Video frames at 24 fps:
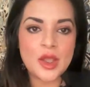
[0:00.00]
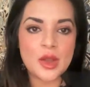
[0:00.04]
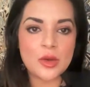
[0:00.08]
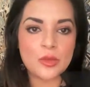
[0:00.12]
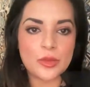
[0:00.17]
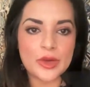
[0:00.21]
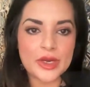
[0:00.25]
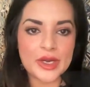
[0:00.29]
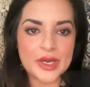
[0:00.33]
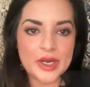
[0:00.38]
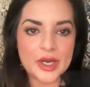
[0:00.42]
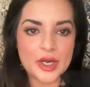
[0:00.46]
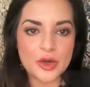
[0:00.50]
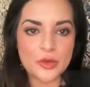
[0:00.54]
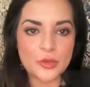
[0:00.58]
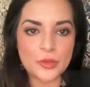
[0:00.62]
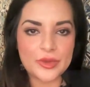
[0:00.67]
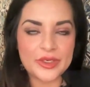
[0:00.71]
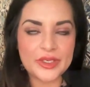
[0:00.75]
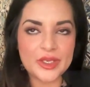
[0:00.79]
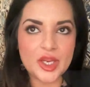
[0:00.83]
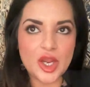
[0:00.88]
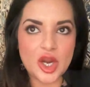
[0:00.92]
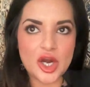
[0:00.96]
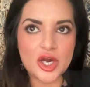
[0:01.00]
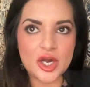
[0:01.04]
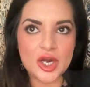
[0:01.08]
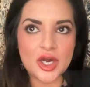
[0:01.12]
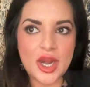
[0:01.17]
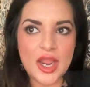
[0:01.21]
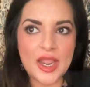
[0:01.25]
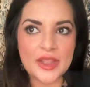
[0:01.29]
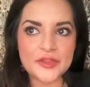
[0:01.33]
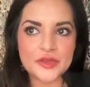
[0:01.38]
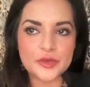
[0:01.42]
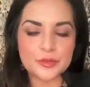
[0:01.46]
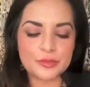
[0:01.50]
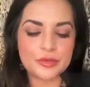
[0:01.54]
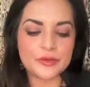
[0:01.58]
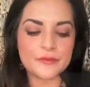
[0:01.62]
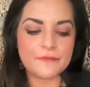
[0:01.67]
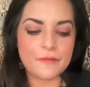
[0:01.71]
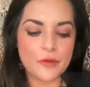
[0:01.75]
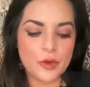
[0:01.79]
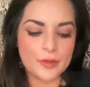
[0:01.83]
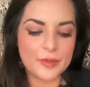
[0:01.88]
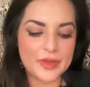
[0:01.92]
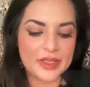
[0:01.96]
where we are either
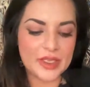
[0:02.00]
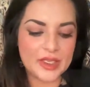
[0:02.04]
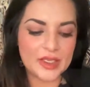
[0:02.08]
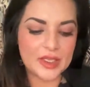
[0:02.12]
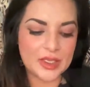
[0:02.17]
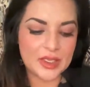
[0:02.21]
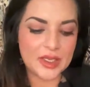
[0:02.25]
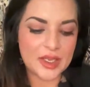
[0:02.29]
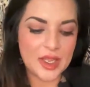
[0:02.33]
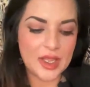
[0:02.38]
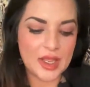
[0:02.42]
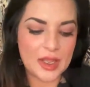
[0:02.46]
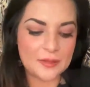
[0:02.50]
performing